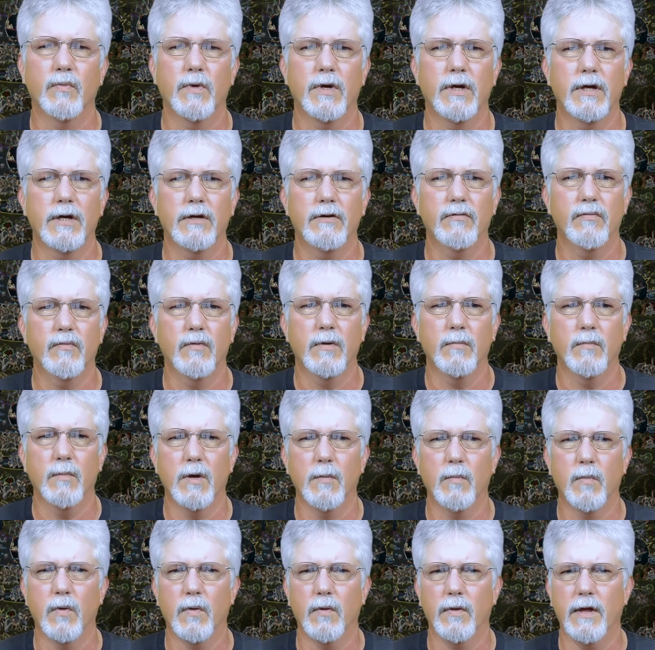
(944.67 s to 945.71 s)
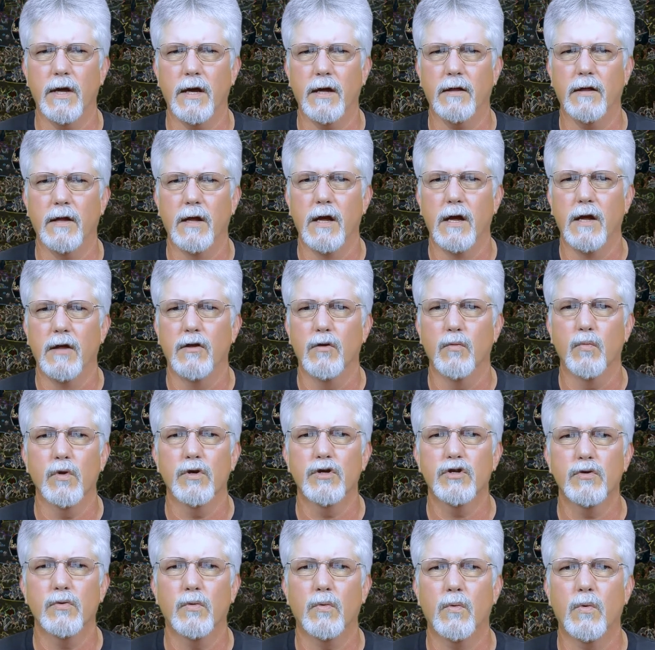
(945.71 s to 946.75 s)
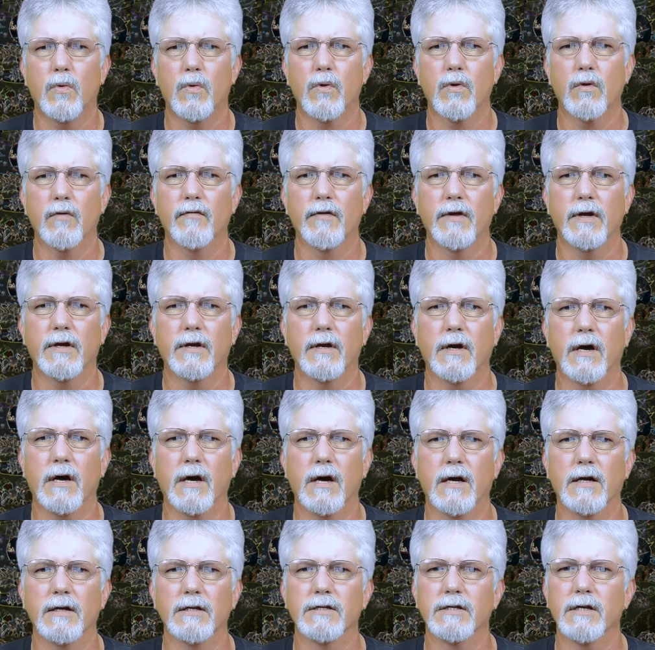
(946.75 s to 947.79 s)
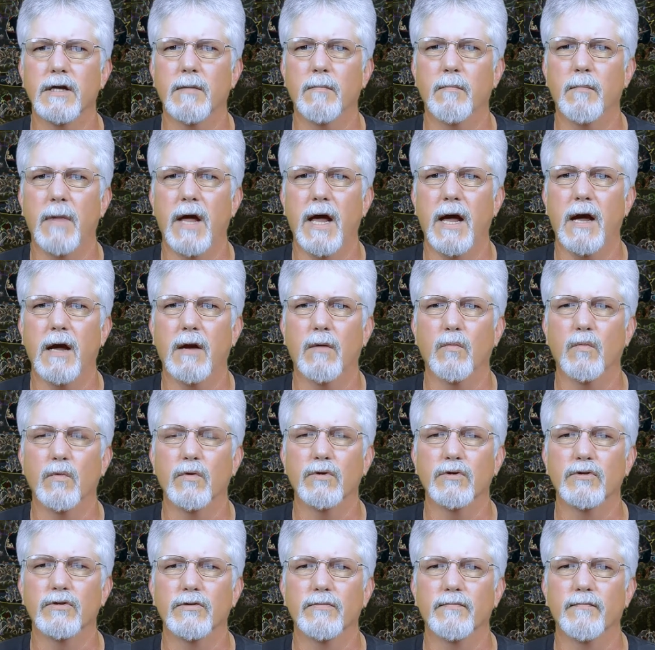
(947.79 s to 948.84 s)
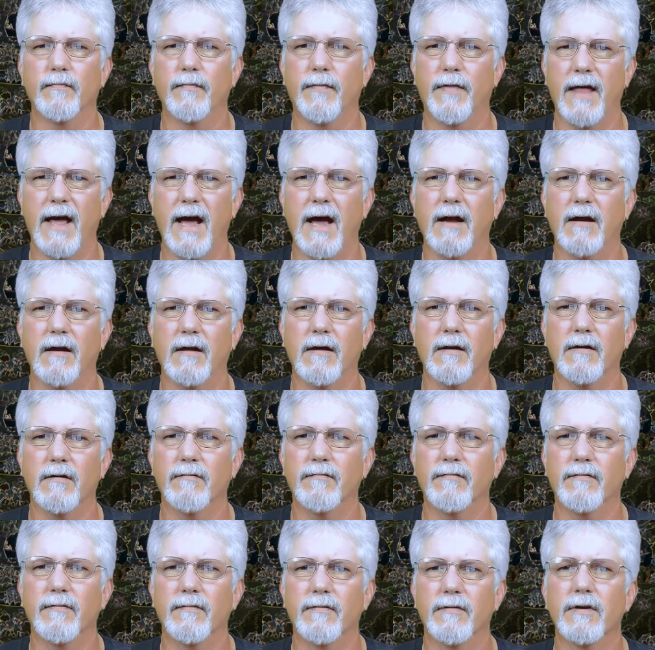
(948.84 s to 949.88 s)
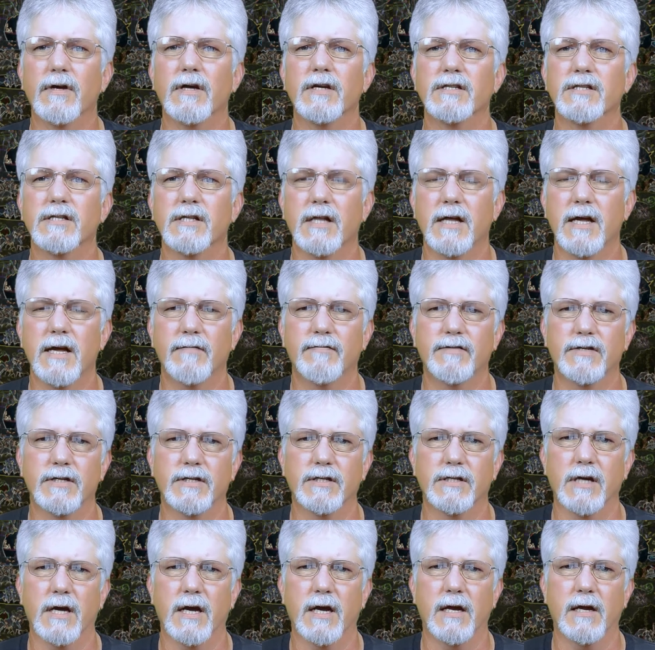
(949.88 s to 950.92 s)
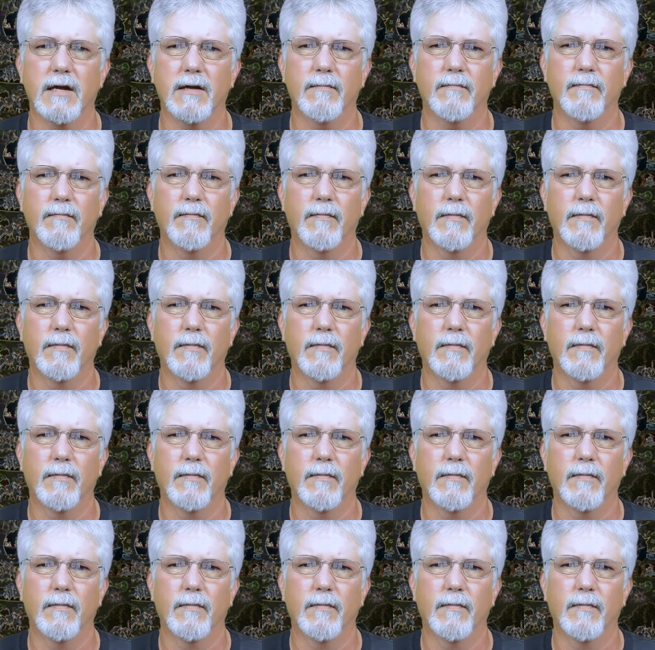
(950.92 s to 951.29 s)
we need to remember that the original order of the gods and man was that of a slave society,